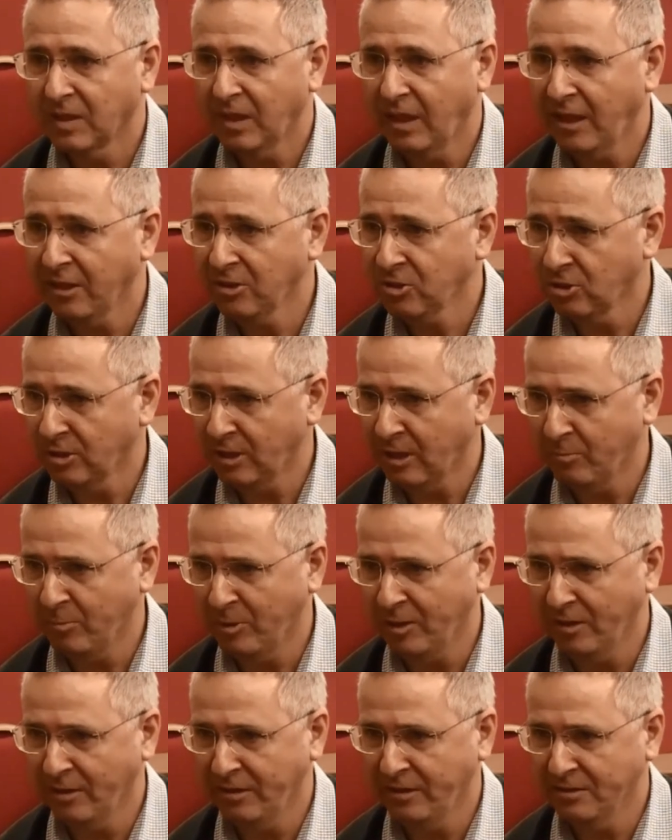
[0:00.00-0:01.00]

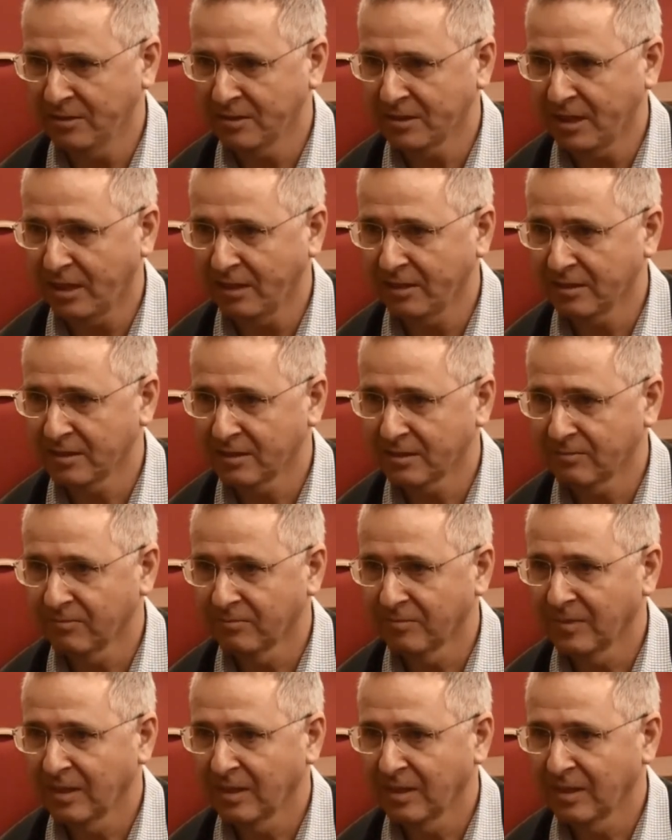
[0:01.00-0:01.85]
actionable insights.